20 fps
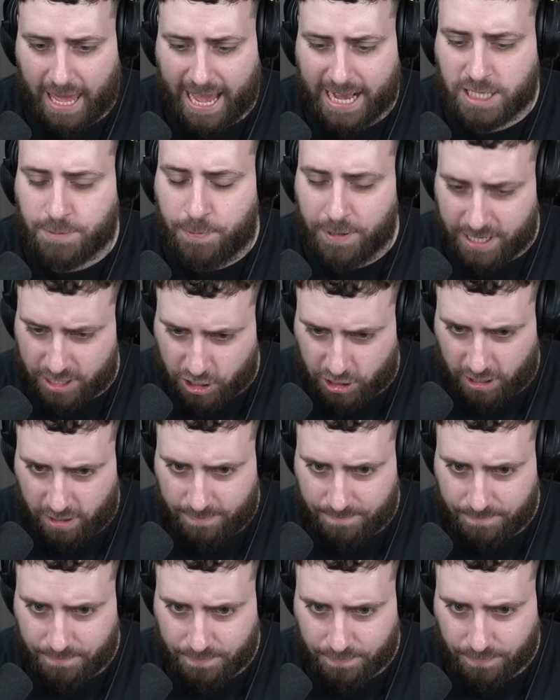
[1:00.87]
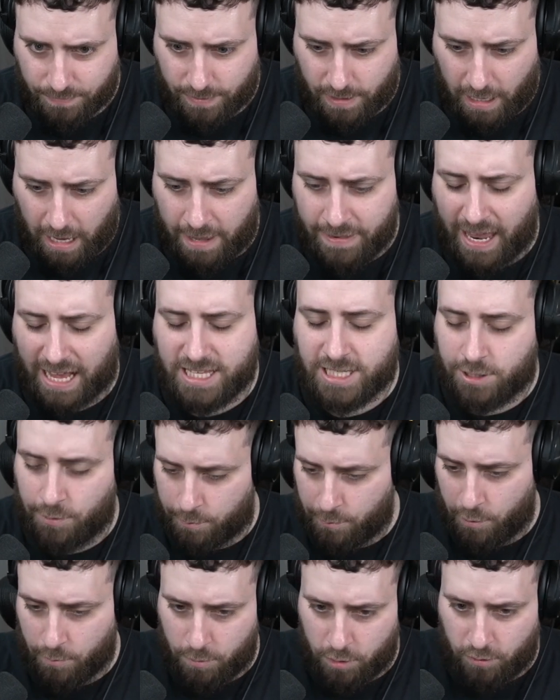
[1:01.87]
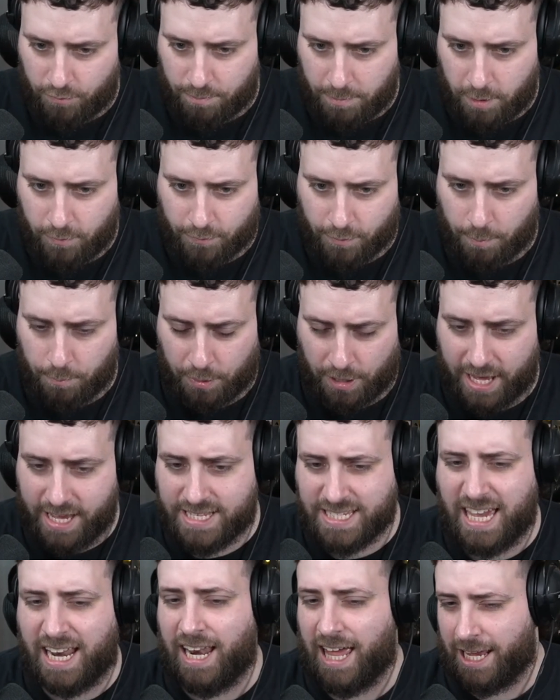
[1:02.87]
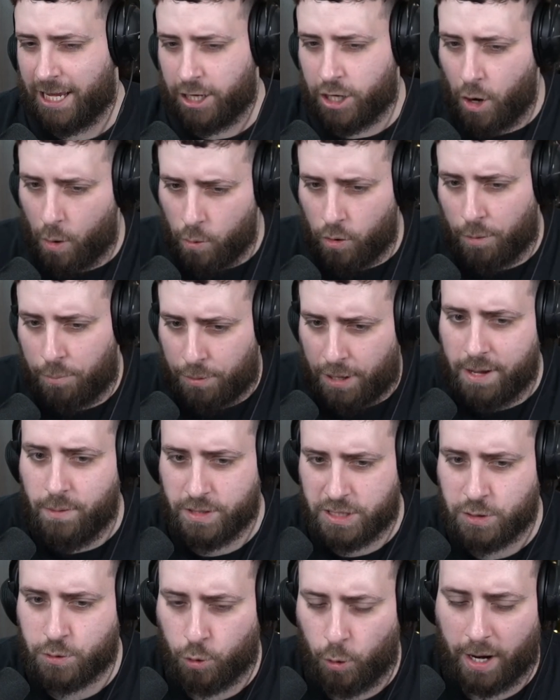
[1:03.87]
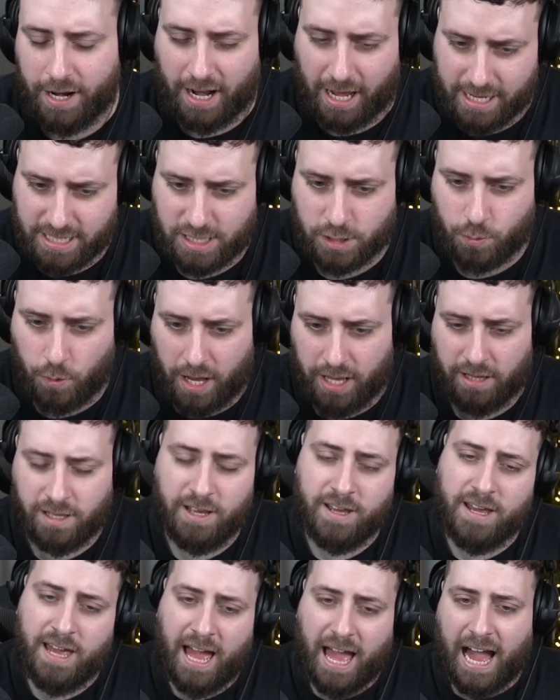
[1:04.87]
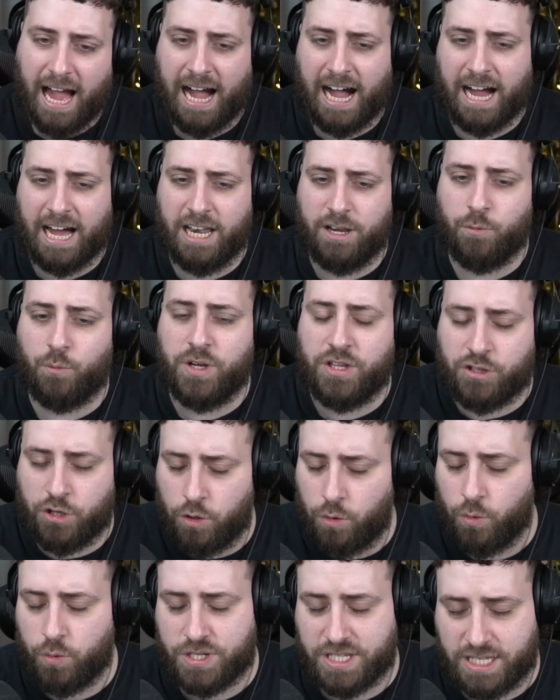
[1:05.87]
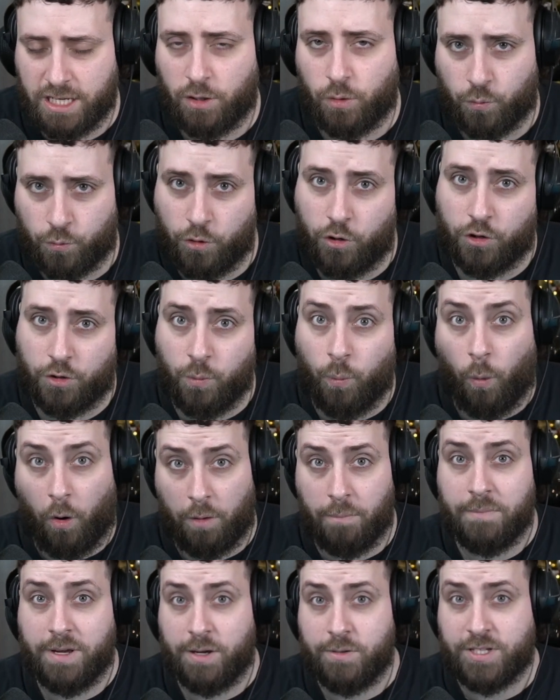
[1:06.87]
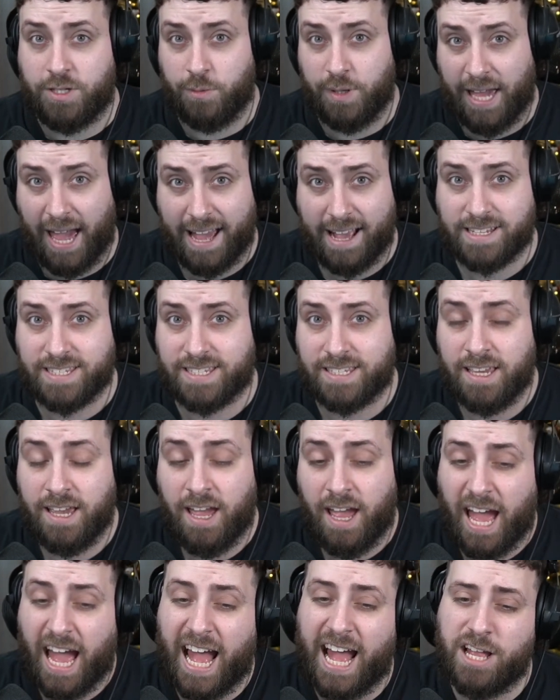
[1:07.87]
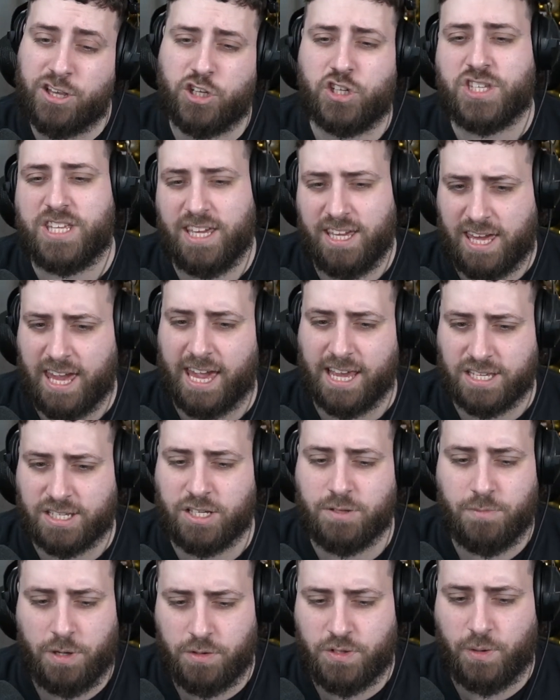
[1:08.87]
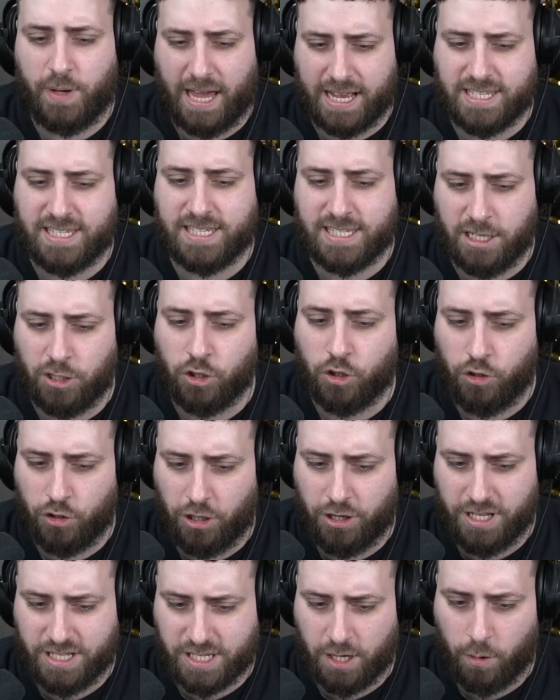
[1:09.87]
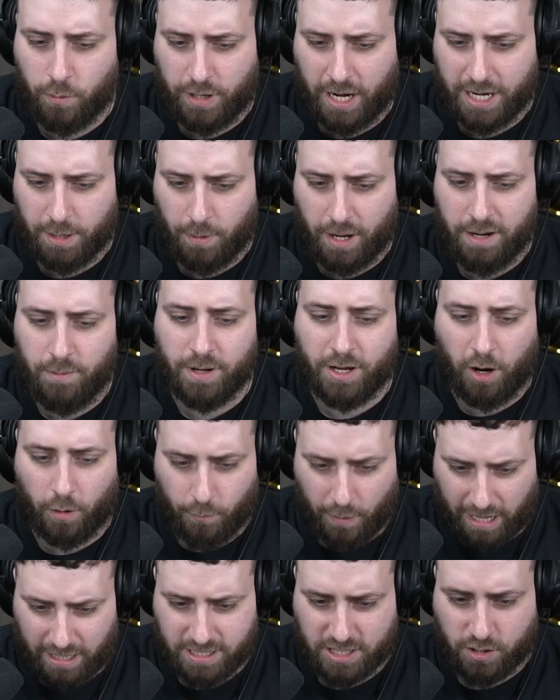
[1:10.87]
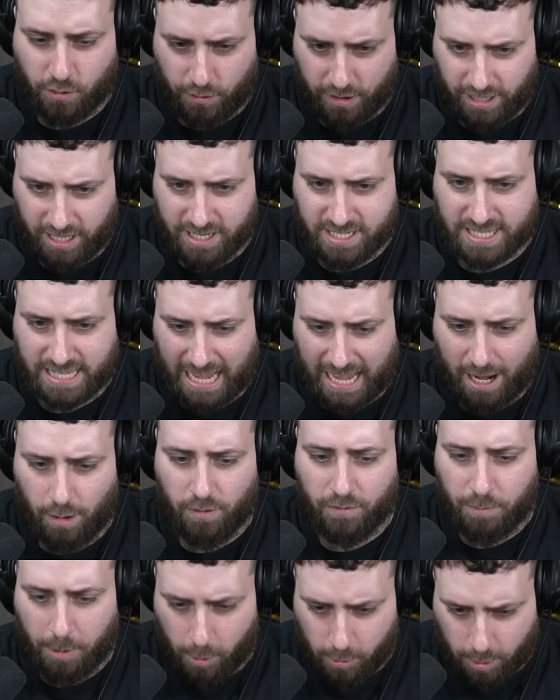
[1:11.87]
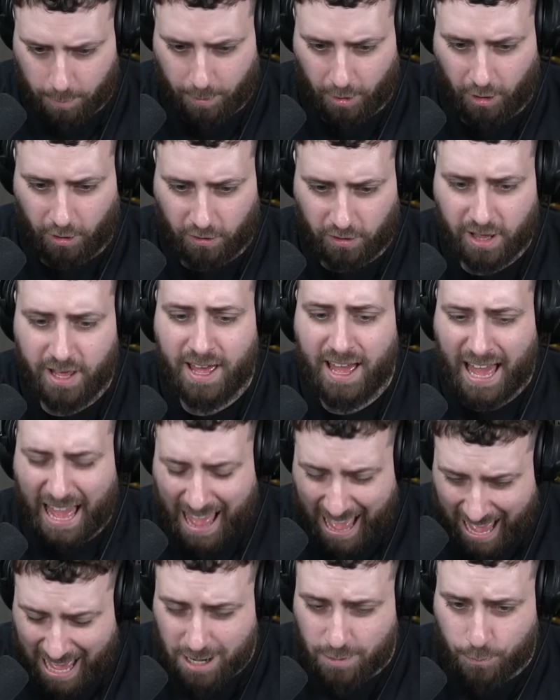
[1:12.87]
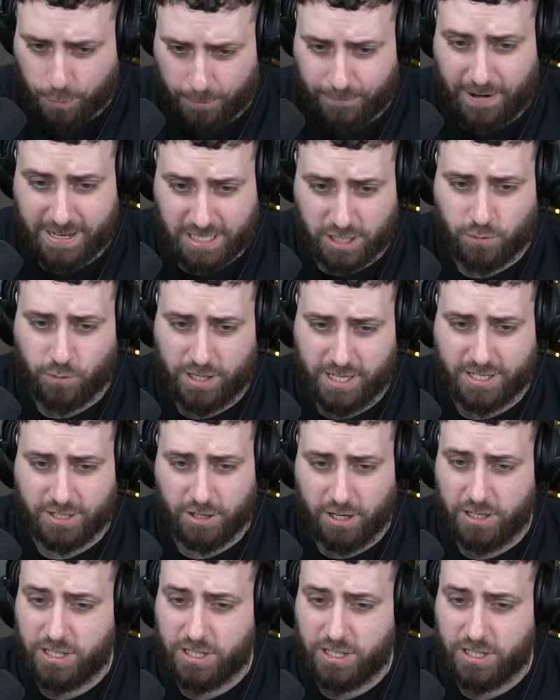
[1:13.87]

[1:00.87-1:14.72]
Expeditioner, and that's to remove Mew from play. It's kind of like a Koga play, which is quite nice as well. And we do still run one Mewtwo EX, just in case, because Mewtwo EX is still good on its own anyway. We got Ralts Corellia start with Pokeball and Professor's Research.